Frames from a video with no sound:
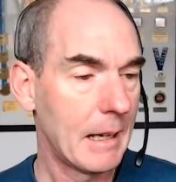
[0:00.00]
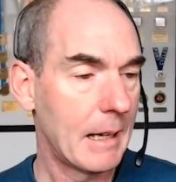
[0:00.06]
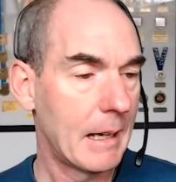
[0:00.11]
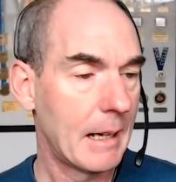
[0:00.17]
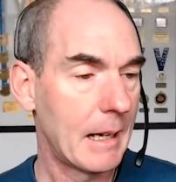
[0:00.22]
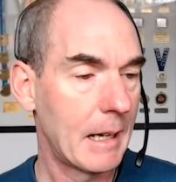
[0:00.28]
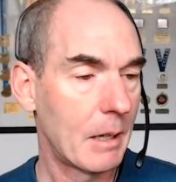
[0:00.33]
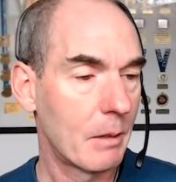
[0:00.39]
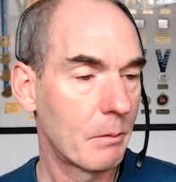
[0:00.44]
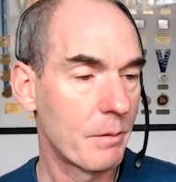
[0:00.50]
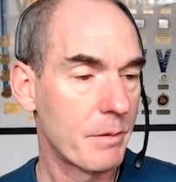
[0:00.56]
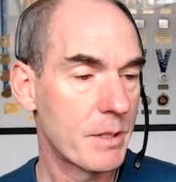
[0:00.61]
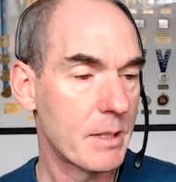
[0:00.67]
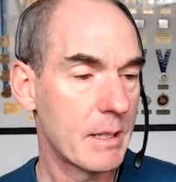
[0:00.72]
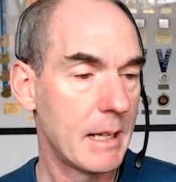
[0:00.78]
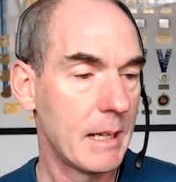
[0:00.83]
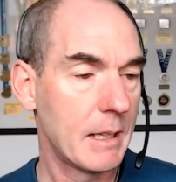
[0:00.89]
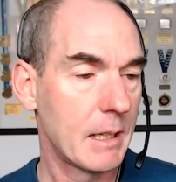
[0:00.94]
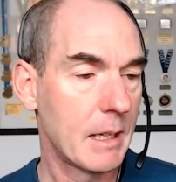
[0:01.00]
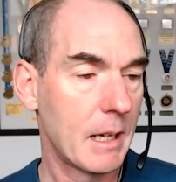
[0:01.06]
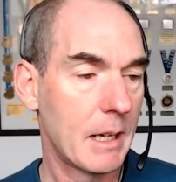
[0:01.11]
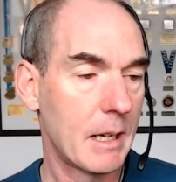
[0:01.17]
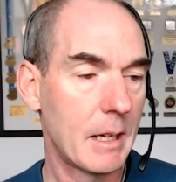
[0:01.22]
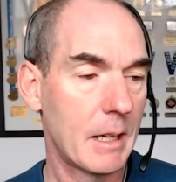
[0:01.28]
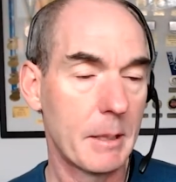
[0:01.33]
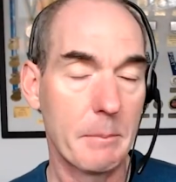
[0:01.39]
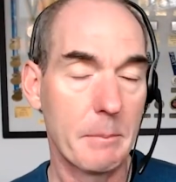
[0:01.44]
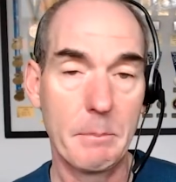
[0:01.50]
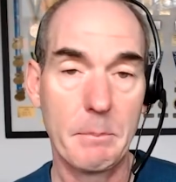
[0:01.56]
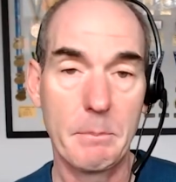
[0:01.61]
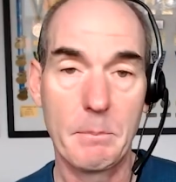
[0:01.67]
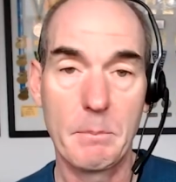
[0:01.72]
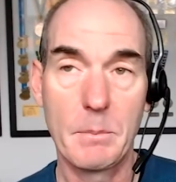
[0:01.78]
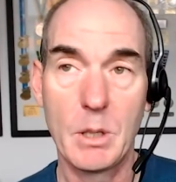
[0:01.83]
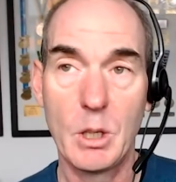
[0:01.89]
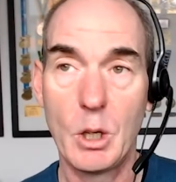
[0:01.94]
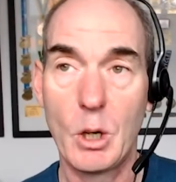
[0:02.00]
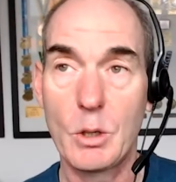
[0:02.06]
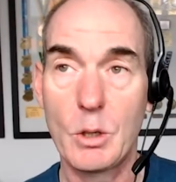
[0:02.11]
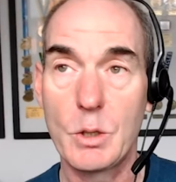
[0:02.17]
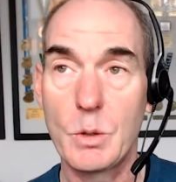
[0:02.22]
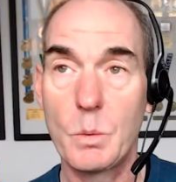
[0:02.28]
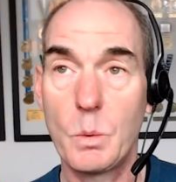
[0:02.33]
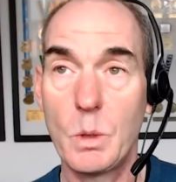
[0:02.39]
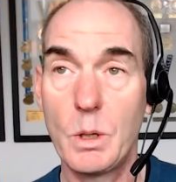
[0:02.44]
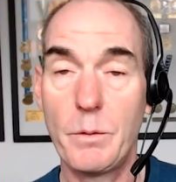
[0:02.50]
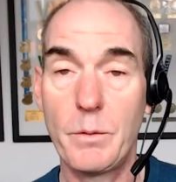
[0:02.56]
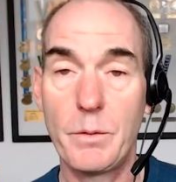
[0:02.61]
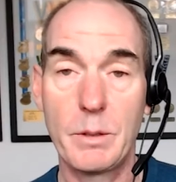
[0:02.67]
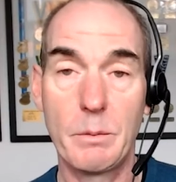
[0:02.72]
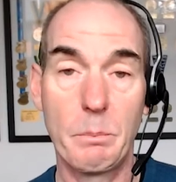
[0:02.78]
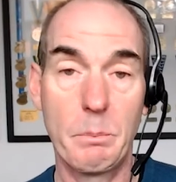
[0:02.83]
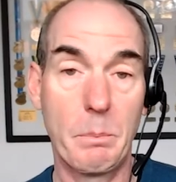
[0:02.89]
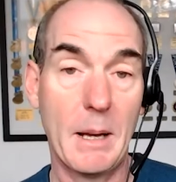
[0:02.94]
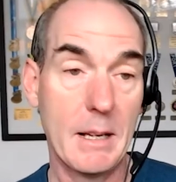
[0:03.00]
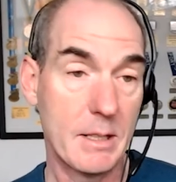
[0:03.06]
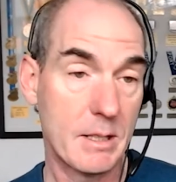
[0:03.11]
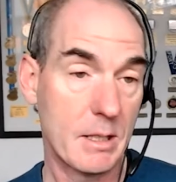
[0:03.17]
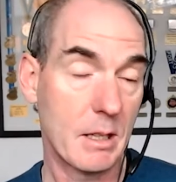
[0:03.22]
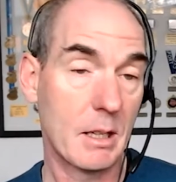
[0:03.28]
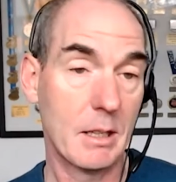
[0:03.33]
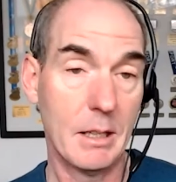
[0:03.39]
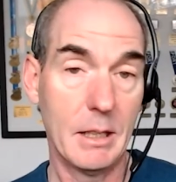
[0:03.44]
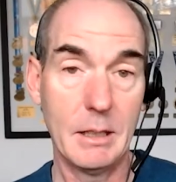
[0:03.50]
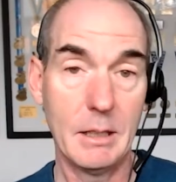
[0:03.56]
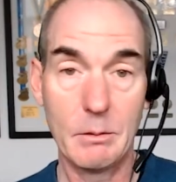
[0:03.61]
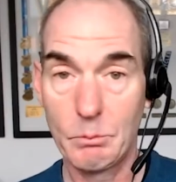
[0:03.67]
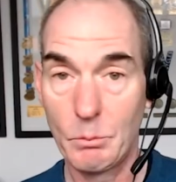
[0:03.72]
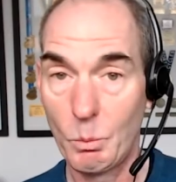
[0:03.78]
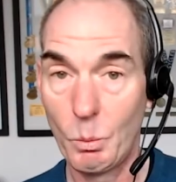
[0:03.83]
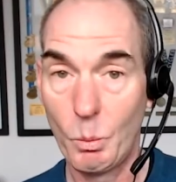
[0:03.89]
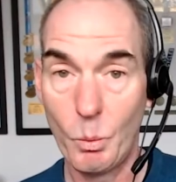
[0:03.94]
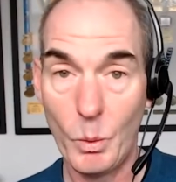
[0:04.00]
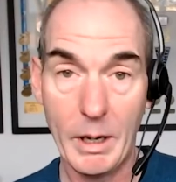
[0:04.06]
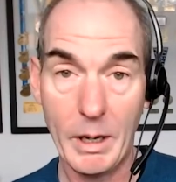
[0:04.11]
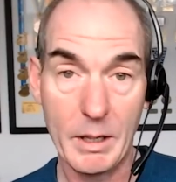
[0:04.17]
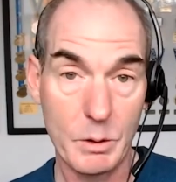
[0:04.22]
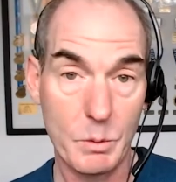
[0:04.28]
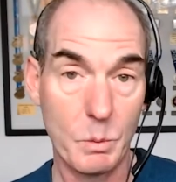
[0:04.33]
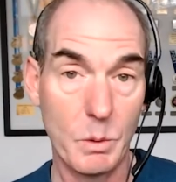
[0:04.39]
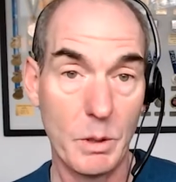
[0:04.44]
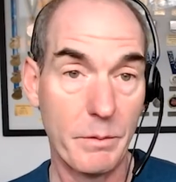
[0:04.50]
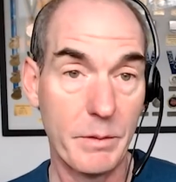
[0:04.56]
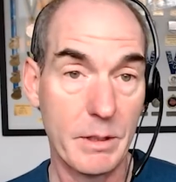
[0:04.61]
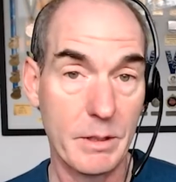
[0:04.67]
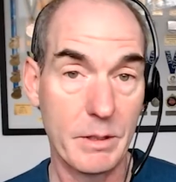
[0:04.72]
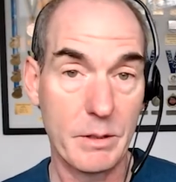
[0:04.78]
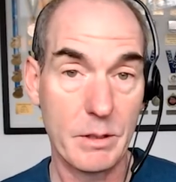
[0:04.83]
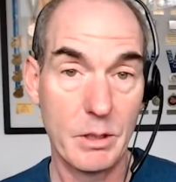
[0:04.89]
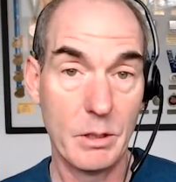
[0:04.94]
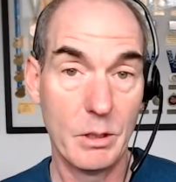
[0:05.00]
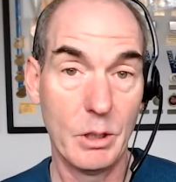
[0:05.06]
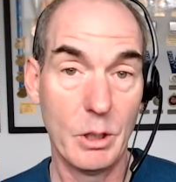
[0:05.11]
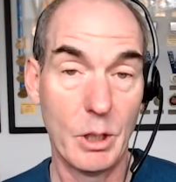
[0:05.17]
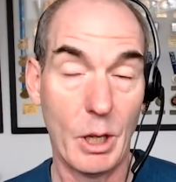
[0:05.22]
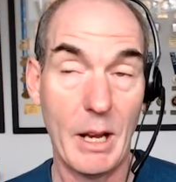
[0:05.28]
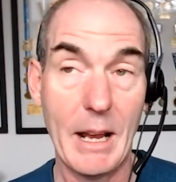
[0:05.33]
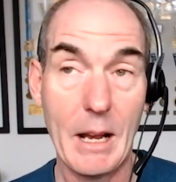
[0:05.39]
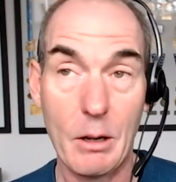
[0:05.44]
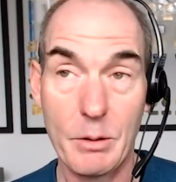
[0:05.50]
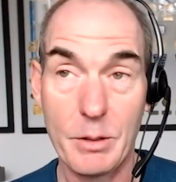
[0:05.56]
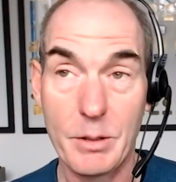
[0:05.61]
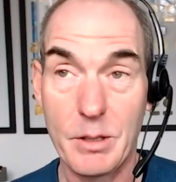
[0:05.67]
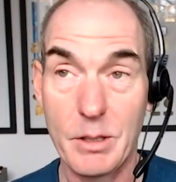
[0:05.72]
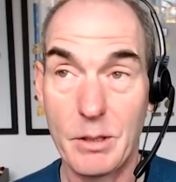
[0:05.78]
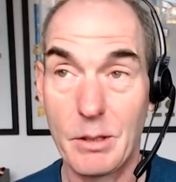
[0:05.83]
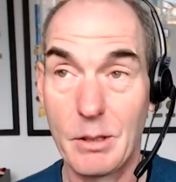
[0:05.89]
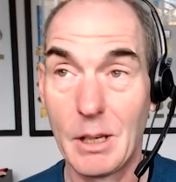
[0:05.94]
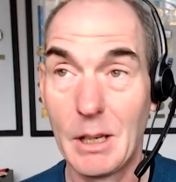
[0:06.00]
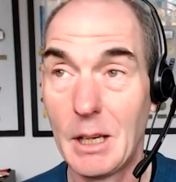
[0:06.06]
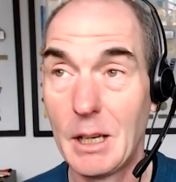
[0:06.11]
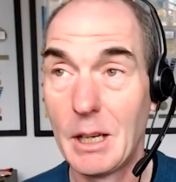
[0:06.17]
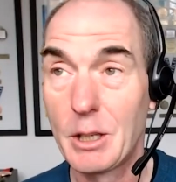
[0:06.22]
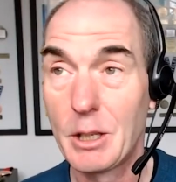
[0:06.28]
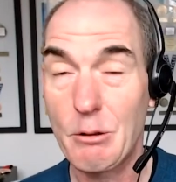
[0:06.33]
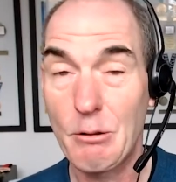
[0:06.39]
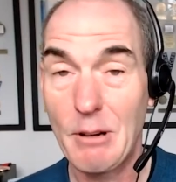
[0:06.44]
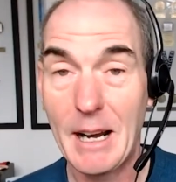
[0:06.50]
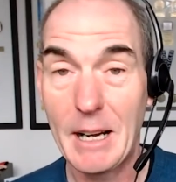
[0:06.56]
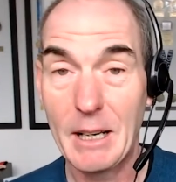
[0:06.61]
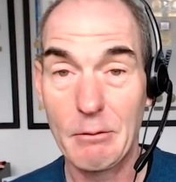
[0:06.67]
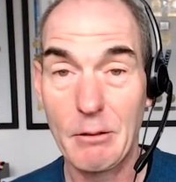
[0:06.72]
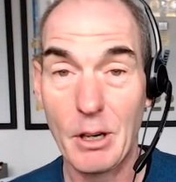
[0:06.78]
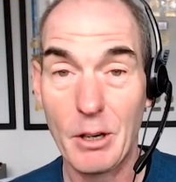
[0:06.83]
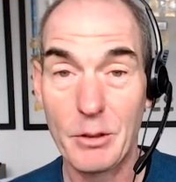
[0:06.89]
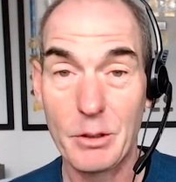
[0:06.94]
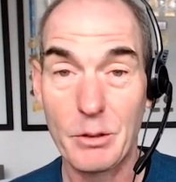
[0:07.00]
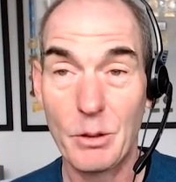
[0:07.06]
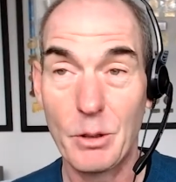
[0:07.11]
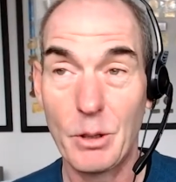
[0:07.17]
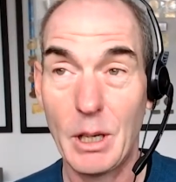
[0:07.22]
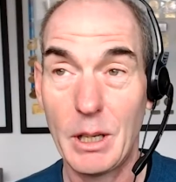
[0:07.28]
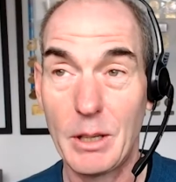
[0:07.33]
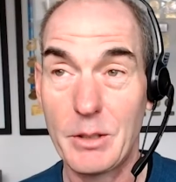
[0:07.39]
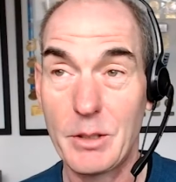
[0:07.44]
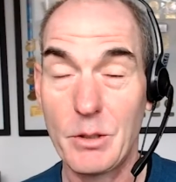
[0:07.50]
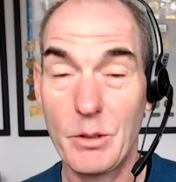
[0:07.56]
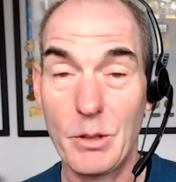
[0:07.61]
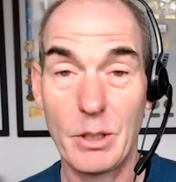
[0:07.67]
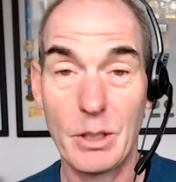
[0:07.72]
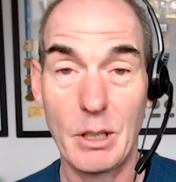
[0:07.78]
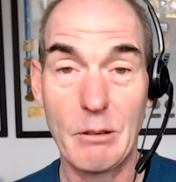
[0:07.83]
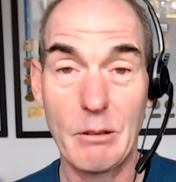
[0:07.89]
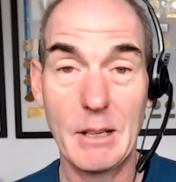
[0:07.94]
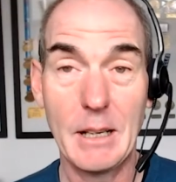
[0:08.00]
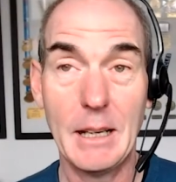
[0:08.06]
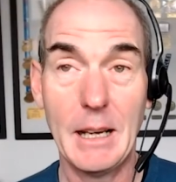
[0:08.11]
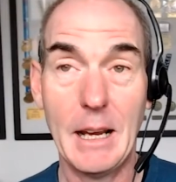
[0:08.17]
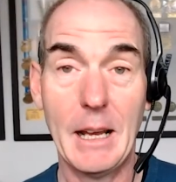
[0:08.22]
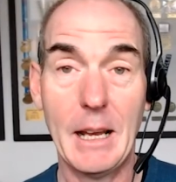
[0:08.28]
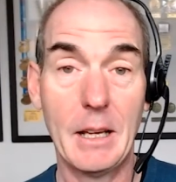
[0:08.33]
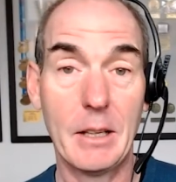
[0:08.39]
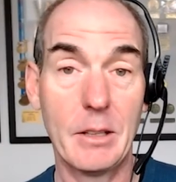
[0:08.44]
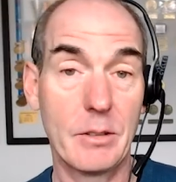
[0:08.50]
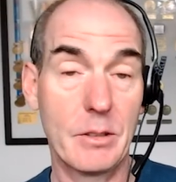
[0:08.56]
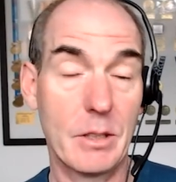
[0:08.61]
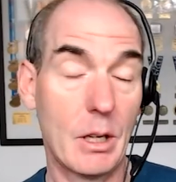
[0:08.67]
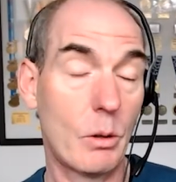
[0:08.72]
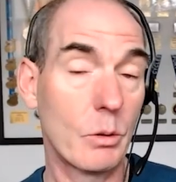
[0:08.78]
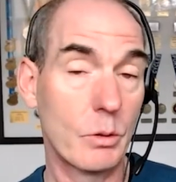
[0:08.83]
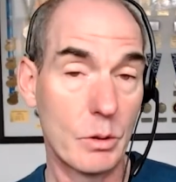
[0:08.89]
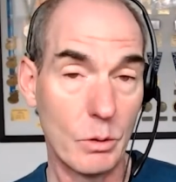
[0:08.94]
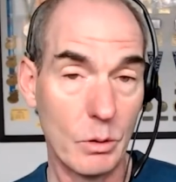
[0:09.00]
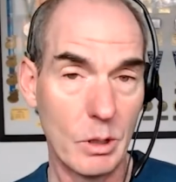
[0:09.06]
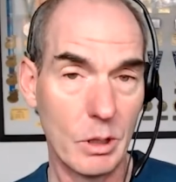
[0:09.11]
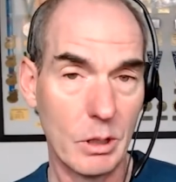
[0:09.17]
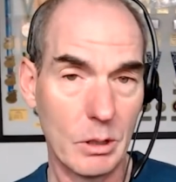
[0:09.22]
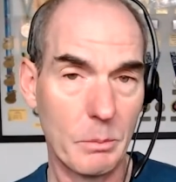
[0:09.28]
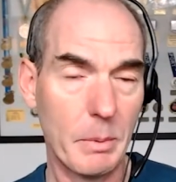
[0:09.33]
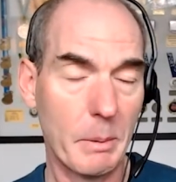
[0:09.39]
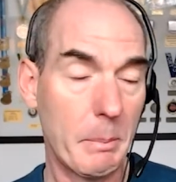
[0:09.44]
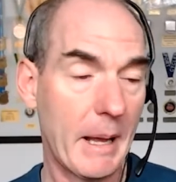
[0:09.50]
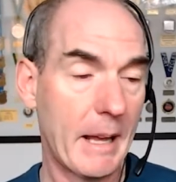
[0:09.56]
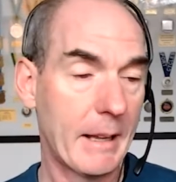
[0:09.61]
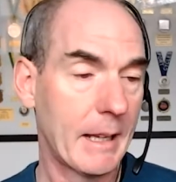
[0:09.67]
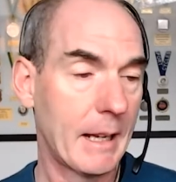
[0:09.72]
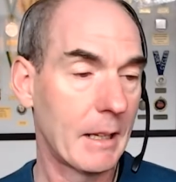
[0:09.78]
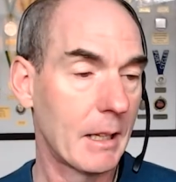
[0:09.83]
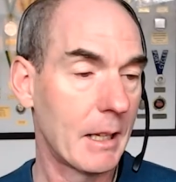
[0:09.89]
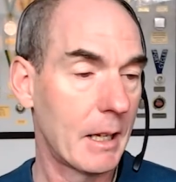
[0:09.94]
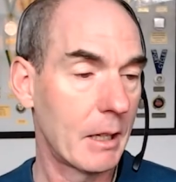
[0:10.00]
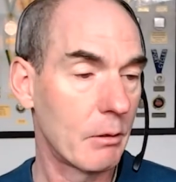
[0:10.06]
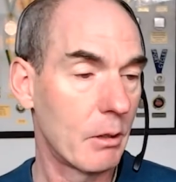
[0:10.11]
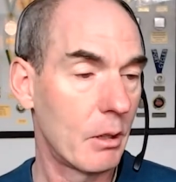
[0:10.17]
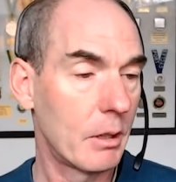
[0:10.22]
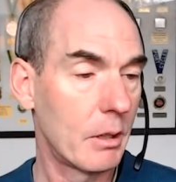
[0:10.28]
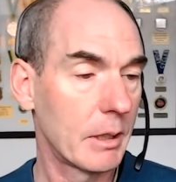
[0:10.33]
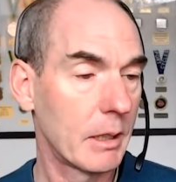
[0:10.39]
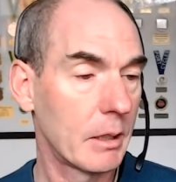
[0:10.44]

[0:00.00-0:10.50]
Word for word: Uh, we've seen, um, you know, Zwift basically, where Zwift is, you know, ousted TrainerRoad to a certain degree. And I'll talk a little bit about that later on.